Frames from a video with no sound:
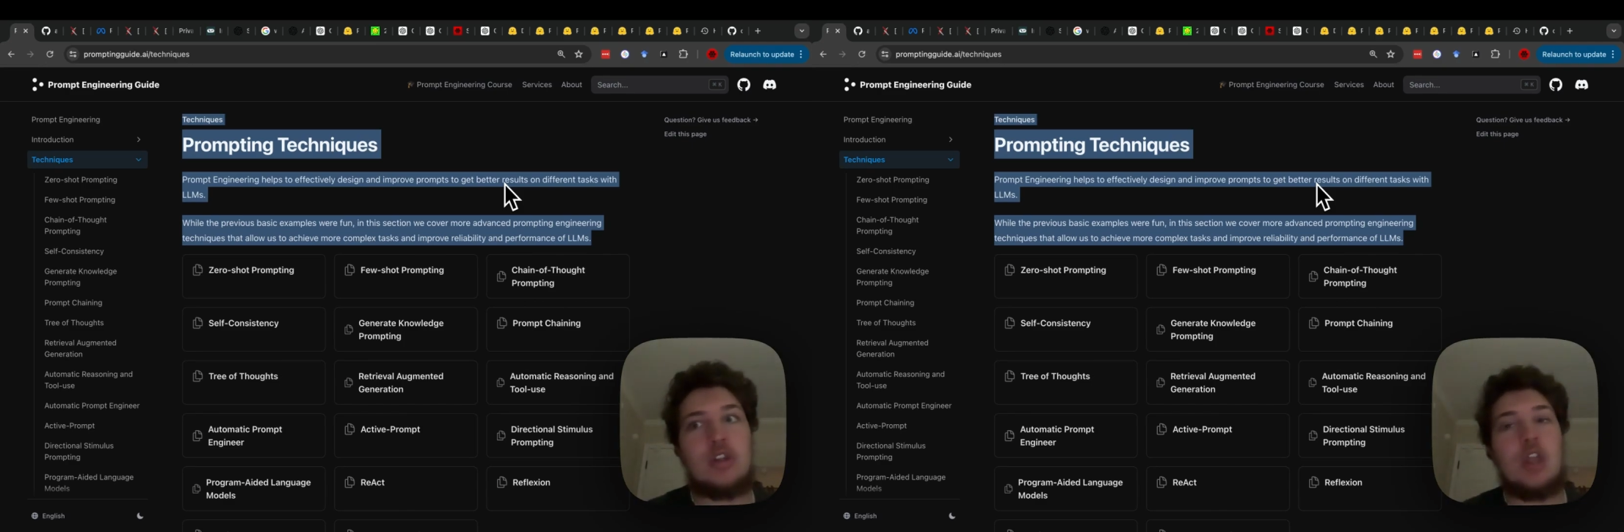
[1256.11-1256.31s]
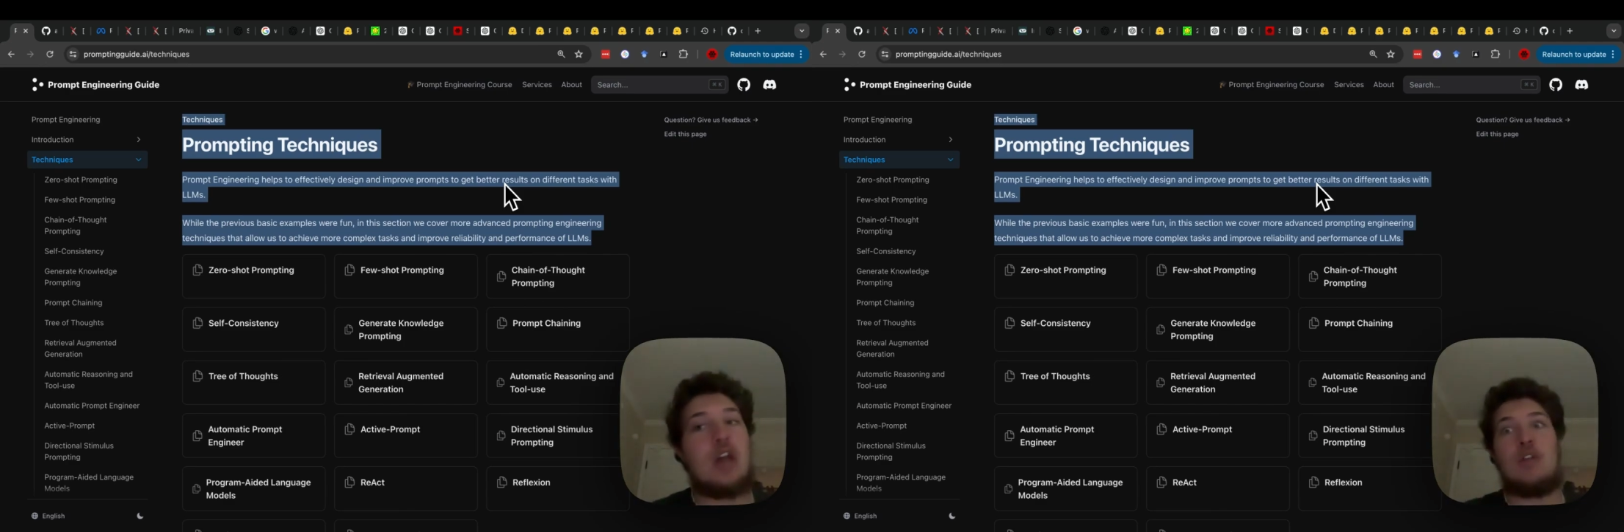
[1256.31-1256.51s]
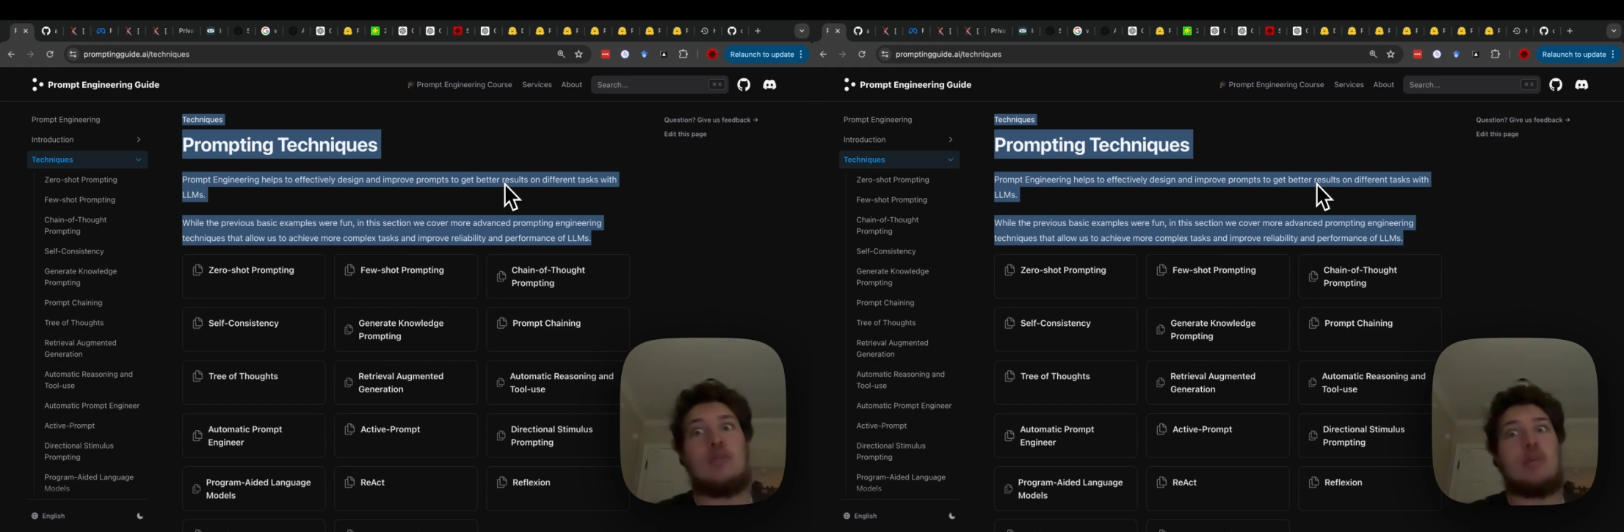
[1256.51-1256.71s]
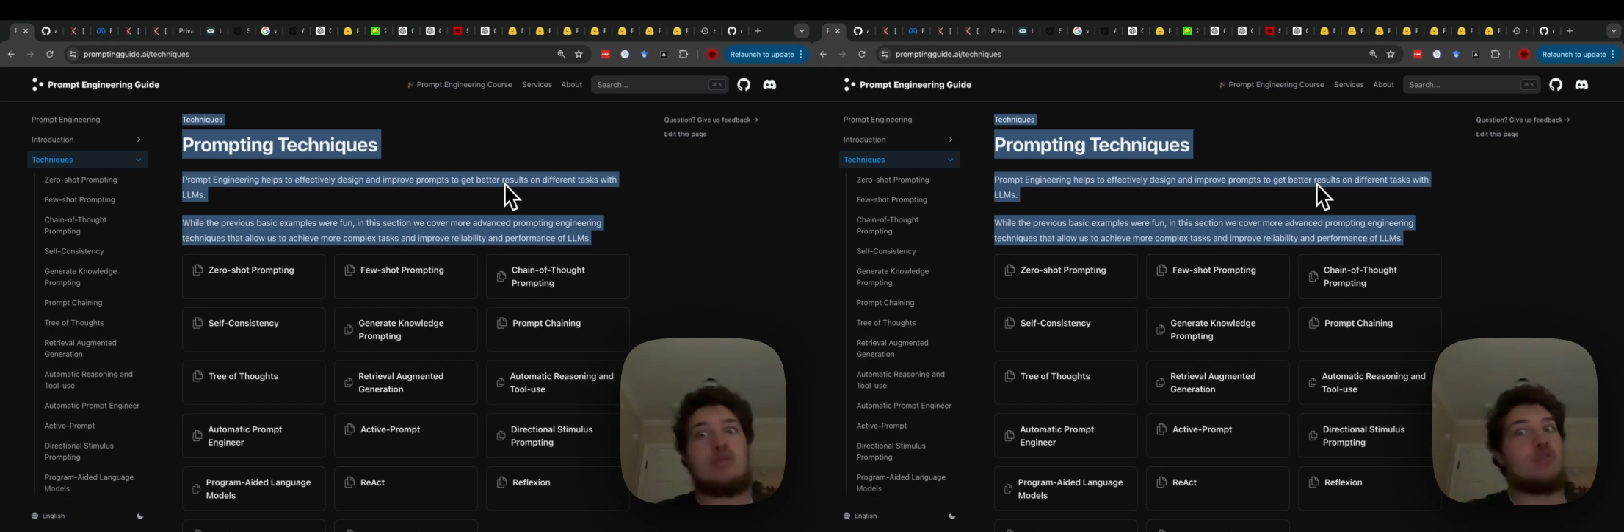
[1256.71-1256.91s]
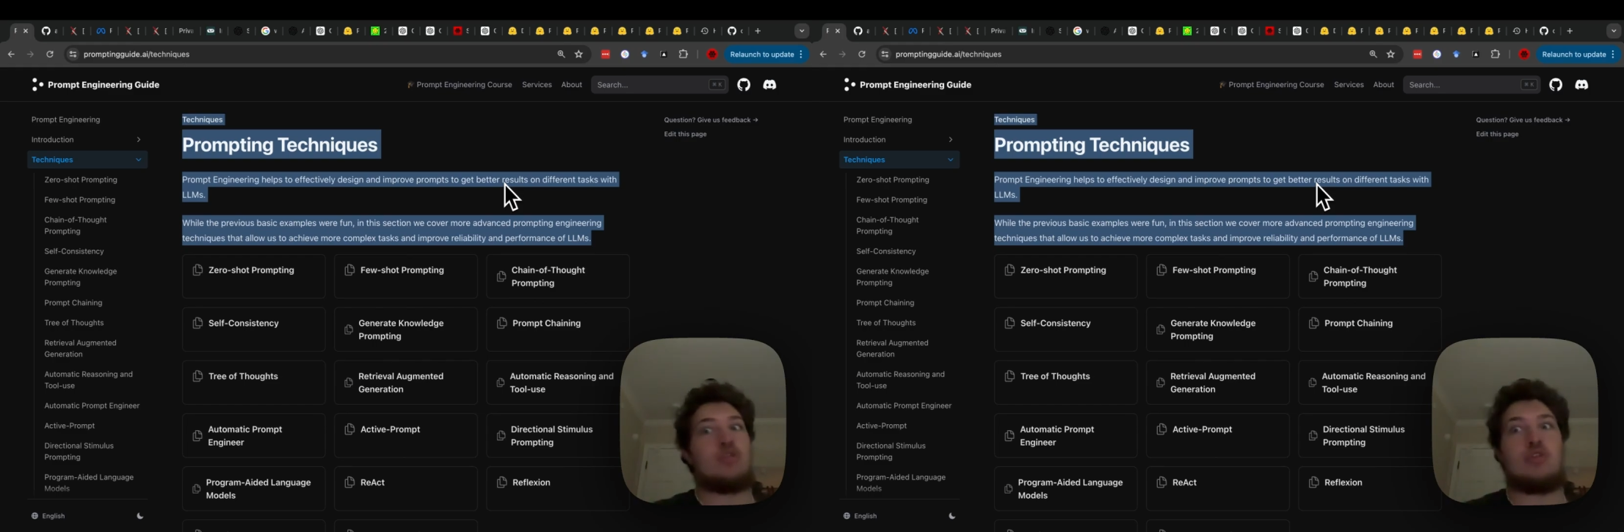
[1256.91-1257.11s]

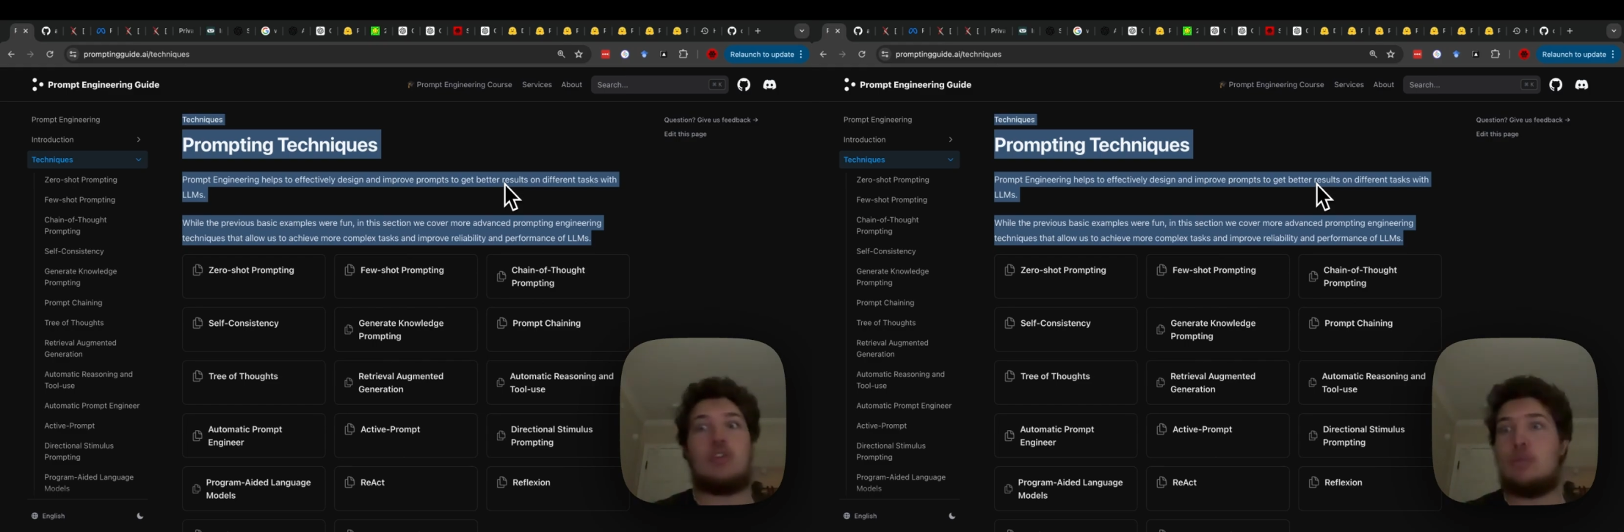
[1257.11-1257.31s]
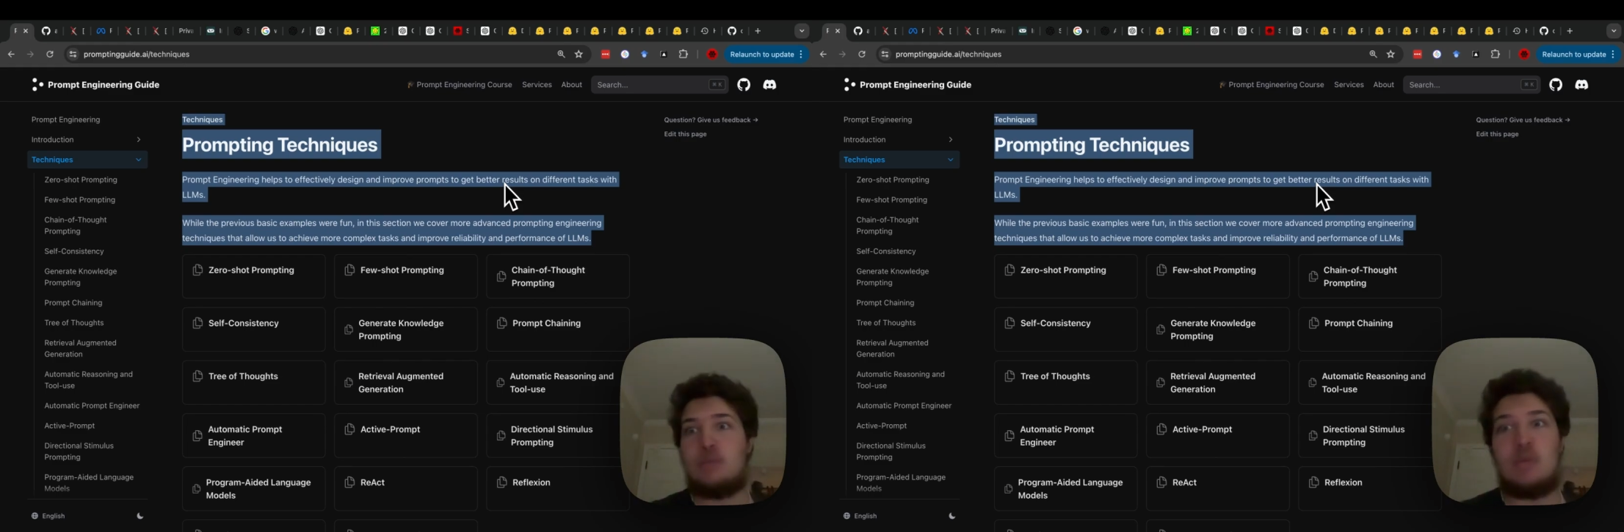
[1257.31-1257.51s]
LLMs are stupid.